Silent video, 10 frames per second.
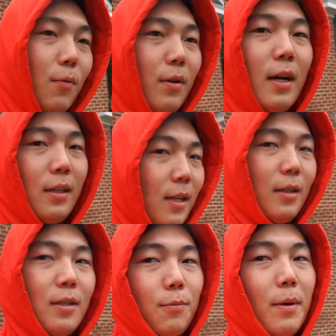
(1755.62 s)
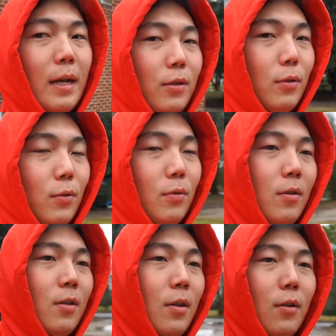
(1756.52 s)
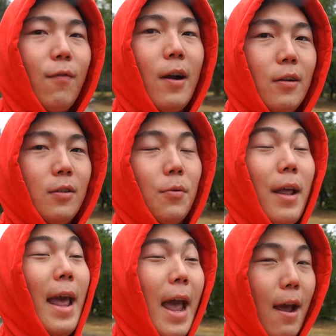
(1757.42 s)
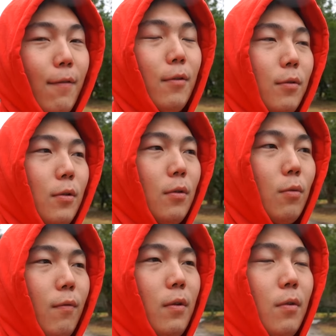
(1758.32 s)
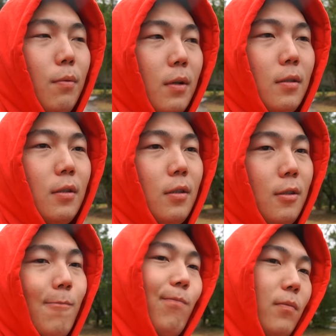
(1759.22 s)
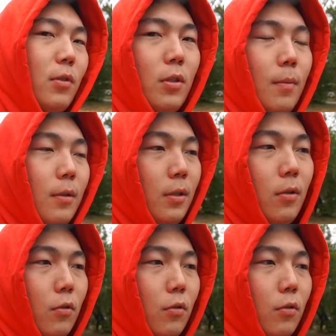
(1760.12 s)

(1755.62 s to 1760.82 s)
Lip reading: We gotta take this back to another Firestone after we do the reveal because it's still